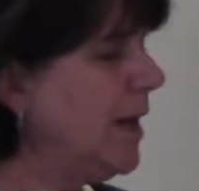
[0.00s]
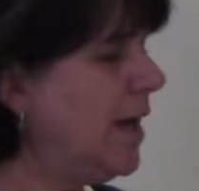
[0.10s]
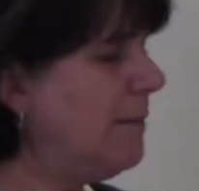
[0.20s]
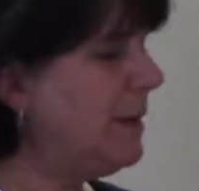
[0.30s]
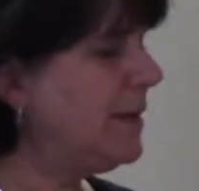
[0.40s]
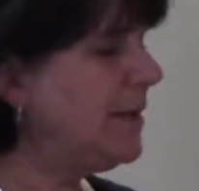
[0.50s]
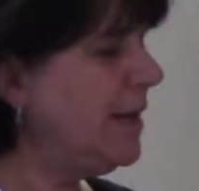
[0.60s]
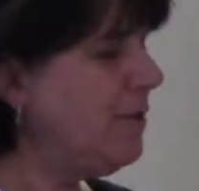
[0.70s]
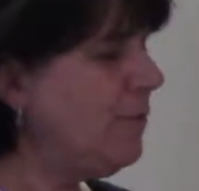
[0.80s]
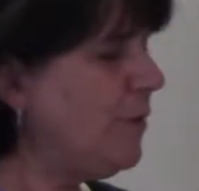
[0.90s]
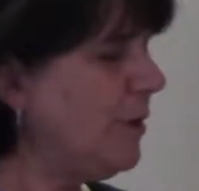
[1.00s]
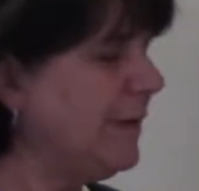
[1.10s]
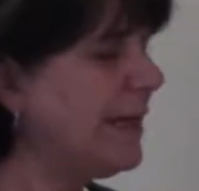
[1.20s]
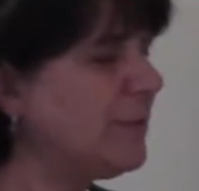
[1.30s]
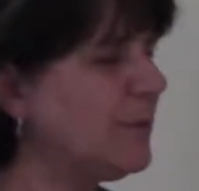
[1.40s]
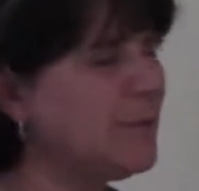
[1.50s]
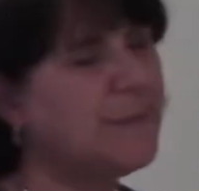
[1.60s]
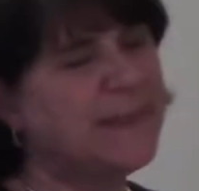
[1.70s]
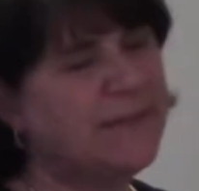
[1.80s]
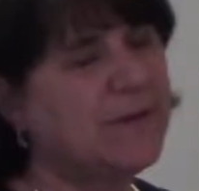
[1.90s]
That's with
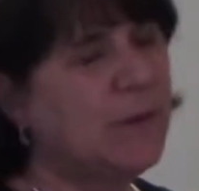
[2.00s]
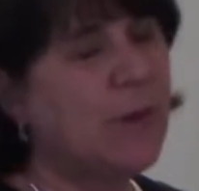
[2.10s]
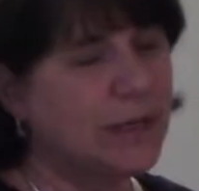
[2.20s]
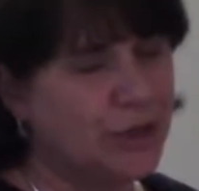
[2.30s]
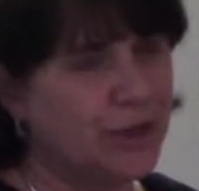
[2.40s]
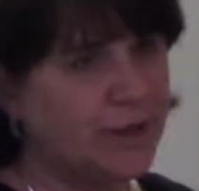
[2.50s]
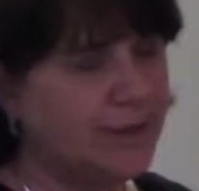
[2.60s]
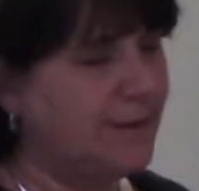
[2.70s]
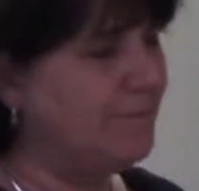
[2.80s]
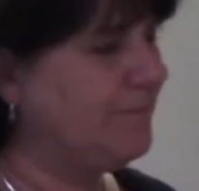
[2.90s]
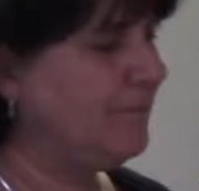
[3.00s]
specific questions.